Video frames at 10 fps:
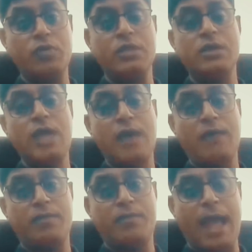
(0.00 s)
with
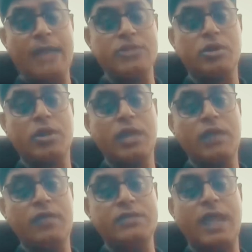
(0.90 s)
our plans on
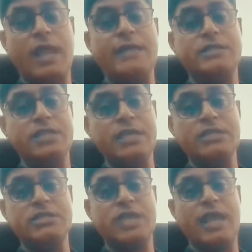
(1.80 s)
EV side,
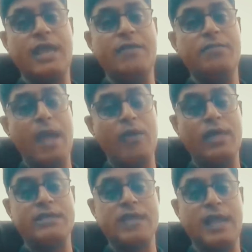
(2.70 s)
CNG side,
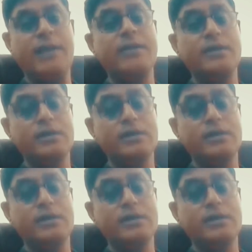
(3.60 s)
biogas side.